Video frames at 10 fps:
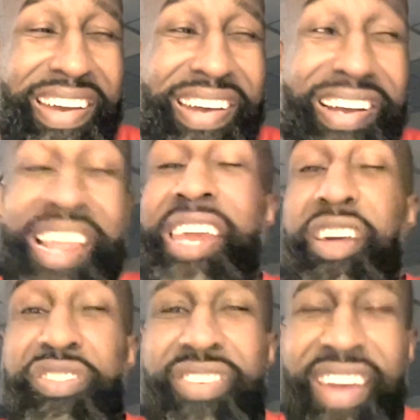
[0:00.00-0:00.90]

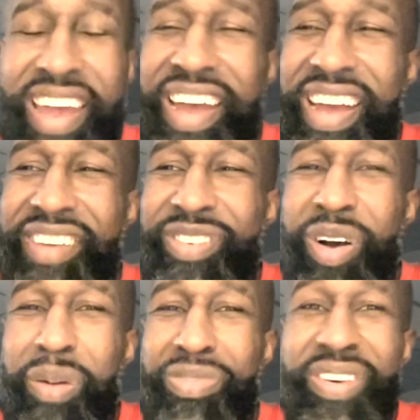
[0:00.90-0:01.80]
Cletus, as
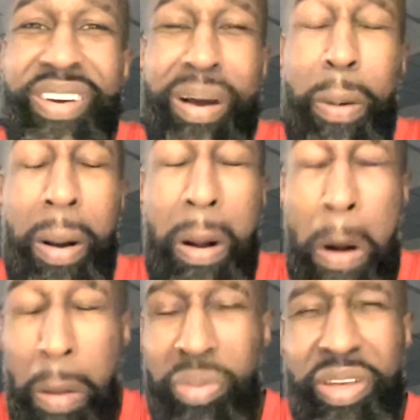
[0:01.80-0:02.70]

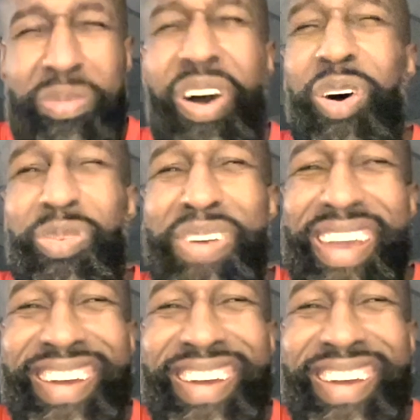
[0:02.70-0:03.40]
some of them called me.